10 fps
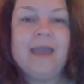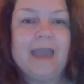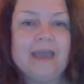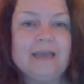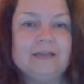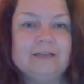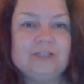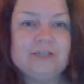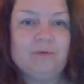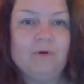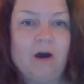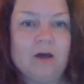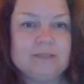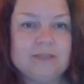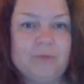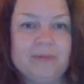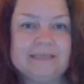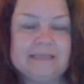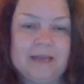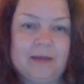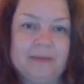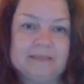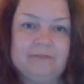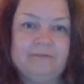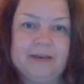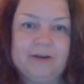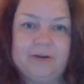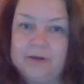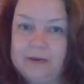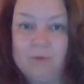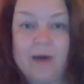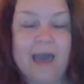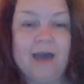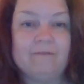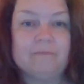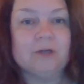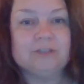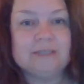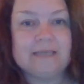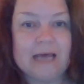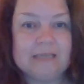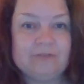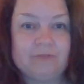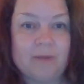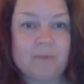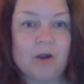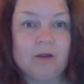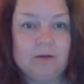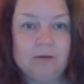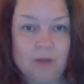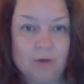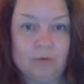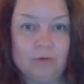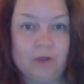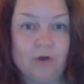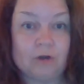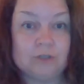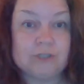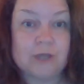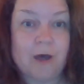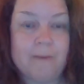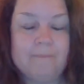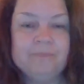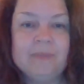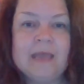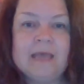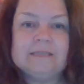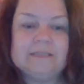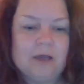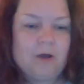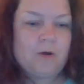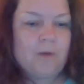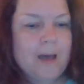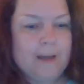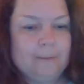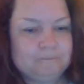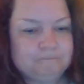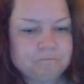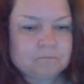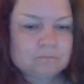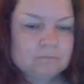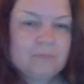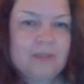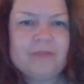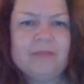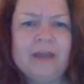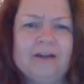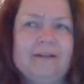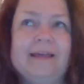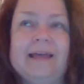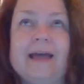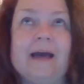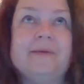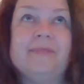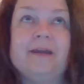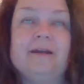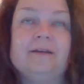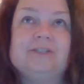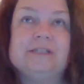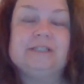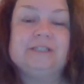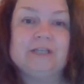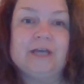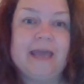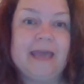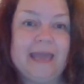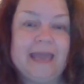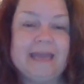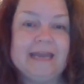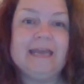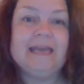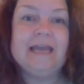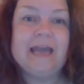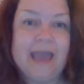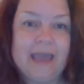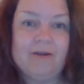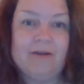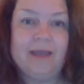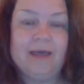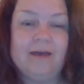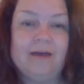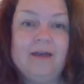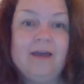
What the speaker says: and she will also be set up as a vendor and will have merchandise from her local yarn shop. So, there's just any area